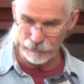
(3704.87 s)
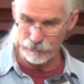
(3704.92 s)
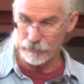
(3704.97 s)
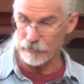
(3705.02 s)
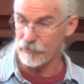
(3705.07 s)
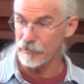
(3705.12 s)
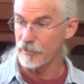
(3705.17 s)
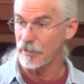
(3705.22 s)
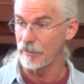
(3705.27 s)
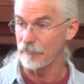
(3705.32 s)
leaders
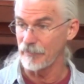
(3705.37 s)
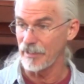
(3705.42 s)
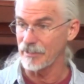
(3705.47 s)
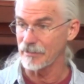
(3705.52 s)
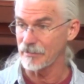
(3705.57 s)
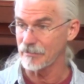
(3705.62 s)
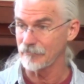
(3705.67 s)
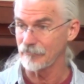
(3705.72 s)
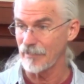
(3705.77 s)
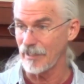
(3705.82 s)
of the time.
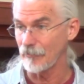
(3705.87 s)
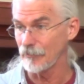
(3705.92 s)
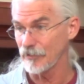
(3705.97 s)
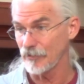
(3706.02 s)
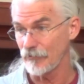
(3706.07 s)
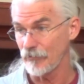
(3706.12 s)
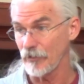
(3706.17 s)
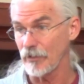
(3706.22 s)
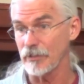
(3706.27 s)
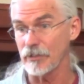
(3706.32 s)
That's, that was
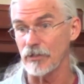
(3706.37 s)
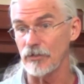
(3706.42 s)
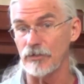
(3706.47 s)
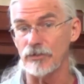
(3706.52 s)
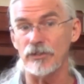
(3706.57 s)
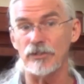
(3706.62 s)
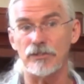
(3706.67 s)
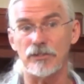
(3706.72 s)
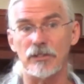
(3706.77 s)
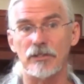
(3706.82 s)
a fairly
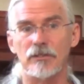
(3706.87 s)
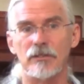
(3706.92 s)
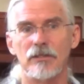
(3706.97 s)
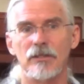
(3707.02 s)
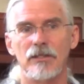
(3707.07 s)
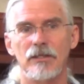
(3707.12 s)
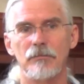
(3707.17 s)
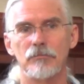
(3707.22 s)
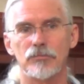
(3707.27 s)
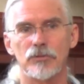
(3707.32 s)
consistent
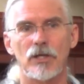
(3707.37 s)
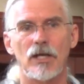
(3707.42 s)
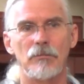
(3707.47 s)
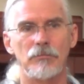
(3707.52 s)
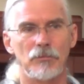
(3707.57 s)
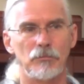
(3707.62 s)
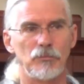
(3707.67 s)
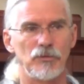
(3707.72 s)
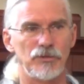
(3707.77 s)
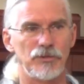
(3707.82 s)

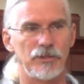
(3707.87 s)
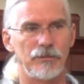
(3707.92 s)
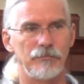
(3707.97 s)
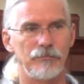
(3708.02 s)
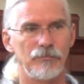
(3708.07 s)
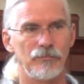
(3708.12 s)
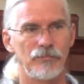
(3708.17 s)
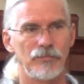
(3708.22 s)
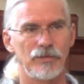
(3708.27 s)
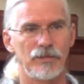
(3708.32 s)
problem with them.
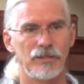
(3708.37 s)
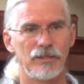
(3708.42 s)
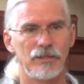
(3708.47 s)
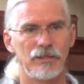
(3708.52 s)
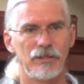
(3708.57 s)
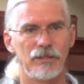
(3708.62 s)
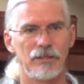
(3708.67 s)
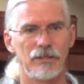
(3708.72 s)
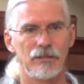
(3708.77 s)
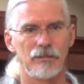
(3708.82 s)

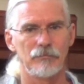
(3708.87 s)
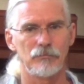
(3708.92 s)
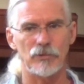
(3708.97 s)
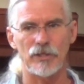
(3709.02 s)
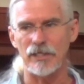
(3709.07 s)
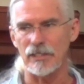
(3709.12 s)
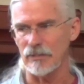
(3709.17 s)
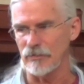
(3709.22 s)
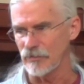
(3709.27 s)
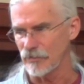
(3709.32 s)

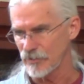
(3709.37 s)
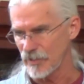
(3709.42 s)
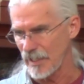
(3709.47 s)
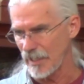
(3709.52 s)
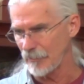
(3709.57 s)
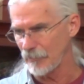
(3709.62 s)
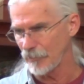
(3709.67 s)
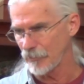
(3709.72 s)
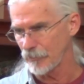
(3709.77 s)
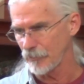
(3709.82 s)
Breaking the
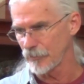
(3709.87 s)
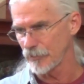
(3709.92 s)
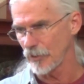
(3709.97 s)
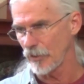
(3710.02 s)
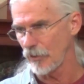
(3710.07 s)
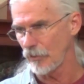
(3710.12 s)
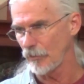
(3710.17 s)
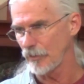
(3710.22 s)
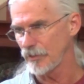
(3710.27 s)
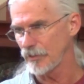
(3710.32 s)
Sabbath was
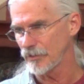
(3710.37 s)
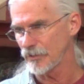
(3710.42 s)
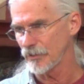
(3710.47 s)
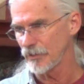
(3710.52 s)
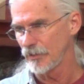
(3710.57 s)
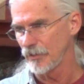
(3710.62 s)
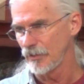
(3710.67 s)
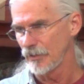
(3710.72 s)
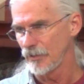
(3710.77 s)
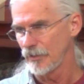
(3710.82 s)
always
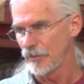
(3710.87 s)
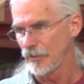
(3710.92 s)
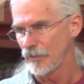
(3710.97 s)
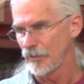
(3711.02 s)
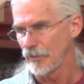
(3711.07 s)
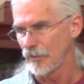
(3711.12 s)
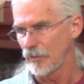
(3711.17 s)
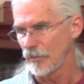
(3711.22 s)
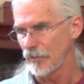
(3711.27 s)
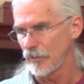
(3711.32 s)

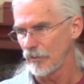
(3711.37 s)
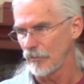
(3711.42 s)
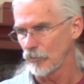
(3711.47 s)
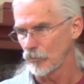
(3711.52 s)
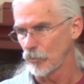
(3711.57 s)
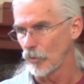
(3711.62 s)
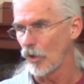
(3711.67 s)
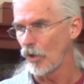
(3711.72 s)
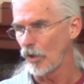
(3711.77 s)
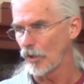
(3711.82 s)

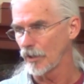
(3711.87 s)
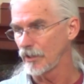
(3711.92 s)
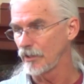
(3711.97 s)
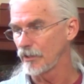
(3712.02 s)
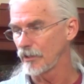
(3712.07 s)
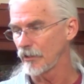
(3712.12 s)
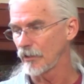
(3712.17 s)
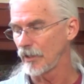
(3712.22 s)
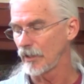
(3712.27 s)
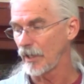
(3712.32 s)
wrong in
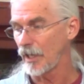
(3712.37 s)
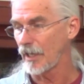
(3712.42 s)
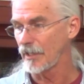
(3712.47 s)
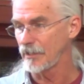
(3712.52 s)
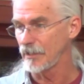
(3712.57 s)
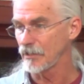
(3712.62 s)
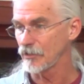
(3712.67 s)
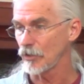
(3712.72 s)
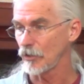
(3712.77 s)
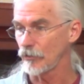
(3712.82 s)
their
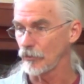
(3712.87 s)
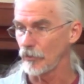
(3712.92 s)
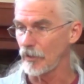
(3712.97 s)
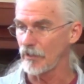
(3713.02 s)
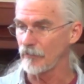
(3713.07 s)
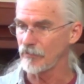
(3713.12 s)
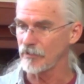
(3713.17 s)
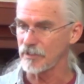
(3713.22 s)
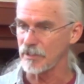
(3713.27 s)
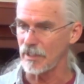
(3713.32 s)
ideas, although
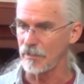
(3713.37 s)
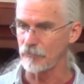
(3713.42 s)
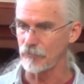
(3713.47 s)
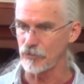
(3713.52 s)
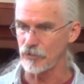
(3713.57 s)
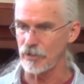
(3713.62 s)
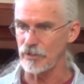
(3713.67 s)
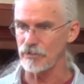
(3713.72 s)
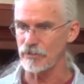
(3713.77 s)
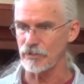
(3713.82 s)
every time
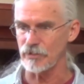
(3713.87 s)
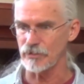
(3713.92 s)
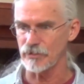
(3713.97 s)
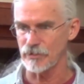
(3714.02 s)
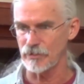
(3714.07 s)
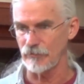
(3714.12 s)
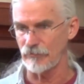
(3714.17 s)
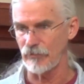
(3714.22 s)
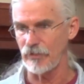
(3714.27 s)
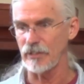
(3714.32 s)
Jesus
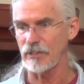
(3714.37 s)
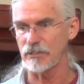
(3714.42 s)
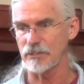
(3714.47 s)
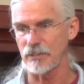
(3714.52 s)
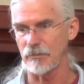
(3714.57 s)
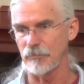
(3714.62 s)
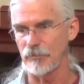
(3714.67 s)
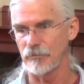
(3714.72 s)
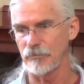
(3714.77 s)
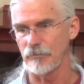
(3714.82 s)
defended
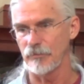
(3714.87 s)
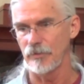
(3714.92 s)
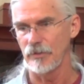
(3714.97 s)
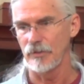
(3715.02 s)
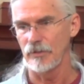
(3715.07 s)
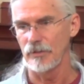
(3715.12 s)
someone,